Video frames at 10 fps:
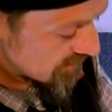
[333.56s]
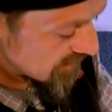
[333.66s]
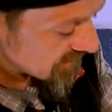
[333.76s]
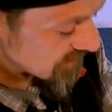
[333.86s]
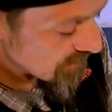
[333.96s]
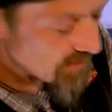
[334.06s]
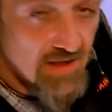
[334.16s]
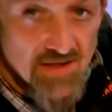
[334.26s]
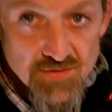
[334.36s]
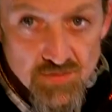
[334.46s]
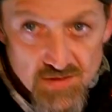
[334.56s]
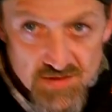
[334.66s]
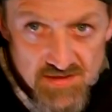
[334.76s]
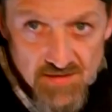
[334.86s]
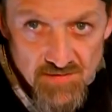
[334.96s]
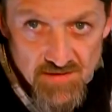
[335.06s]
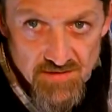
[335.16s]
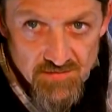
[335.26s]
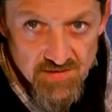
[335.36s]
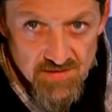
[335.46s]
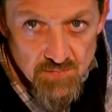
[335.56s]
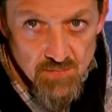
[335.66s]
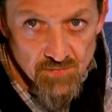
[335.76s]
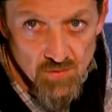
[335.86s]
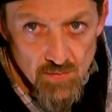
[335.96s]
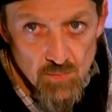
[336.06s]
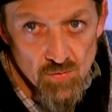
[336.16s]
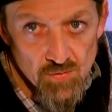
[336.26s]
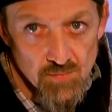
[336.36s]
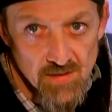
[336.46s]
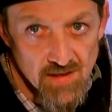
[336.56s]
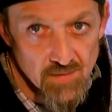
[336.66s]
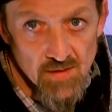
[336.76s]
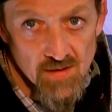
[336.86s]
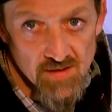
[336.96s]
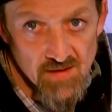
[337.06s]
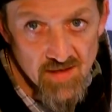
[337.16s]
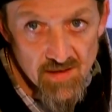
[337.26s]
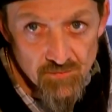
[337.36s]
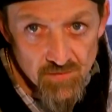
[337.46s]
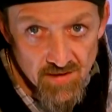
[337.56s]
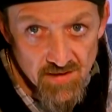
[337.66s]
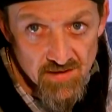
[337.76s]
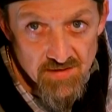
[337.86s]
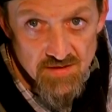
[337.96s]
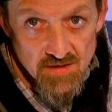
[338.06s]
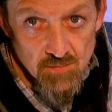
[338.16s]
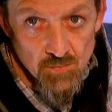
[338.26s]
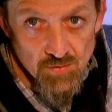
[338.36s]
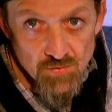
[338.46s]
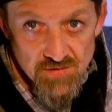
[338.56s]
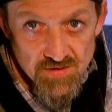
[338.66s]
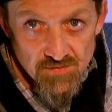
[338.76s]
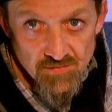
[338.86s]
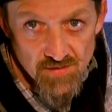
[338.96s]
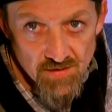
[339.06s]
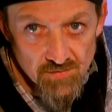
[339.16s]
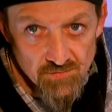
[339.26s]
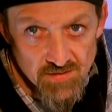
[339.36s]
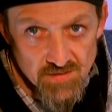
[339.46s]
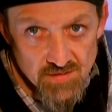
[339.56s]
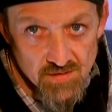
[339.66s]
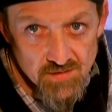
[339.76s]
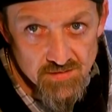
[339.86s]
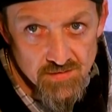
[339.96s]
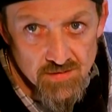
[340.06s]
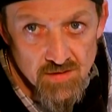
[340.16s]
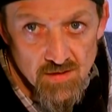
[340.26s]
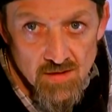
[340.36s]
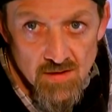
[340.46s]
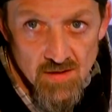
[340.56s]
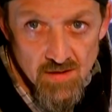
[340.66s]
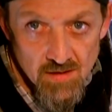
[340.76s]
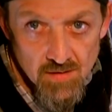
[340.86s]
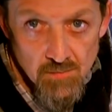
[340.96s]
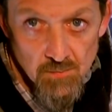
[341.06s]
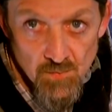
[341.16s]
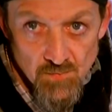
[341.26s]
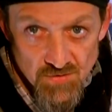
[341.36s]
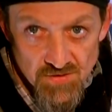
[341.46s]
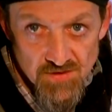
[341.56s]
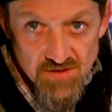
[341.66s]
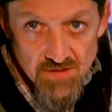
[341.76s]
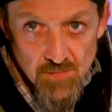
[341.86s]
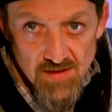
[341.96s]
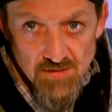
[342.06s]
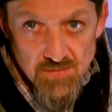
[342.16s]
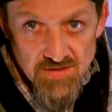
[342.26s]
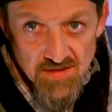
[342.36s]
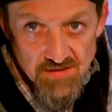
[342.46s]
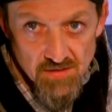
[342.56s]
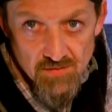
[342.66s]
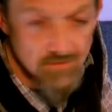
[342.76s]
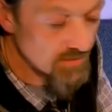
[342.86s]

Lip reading: right, so we're going to let Zula sniff at each of these before we put them down in every case, but you'll see the video restarted just as she's about to be set off.